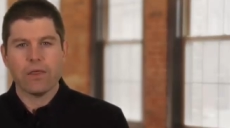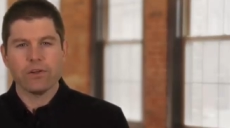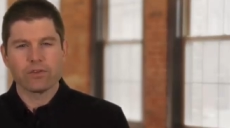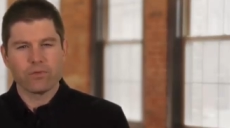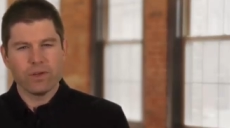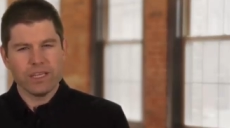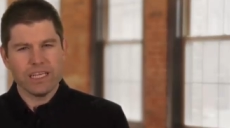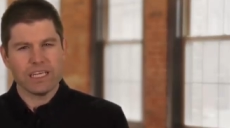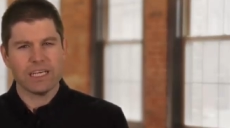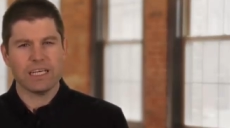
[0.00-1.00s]
there's
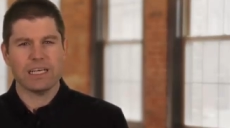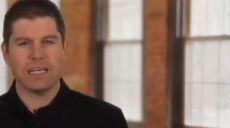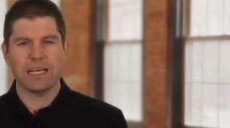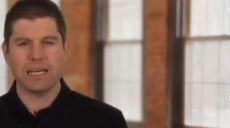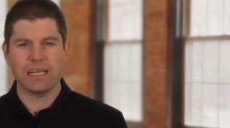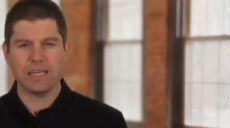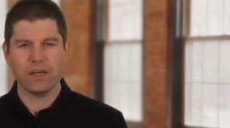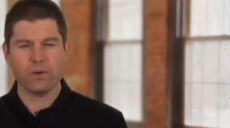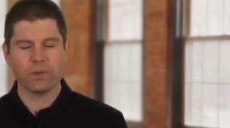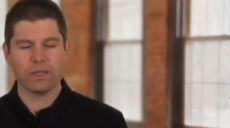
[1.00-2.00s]
really,
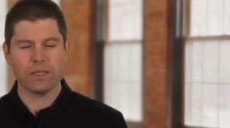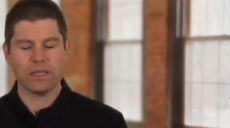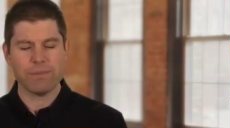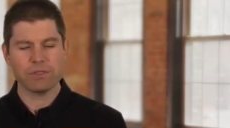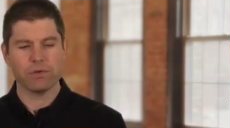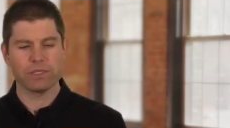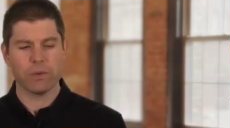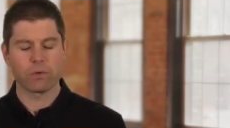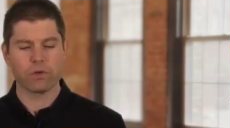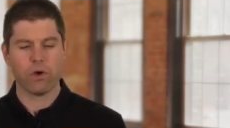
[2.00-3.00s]
the type of stories
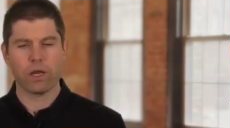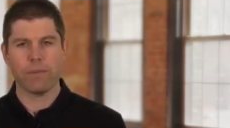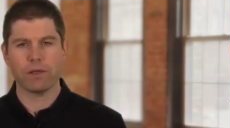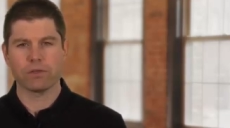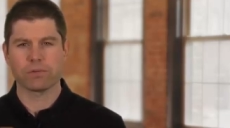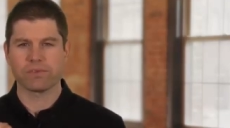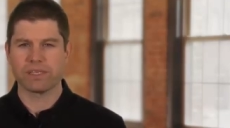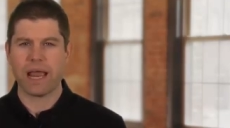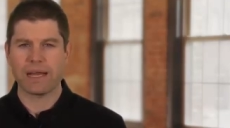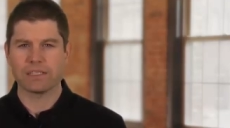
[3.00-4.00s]
that we're talking about in terms of
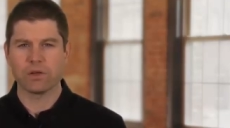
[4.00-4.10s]
status,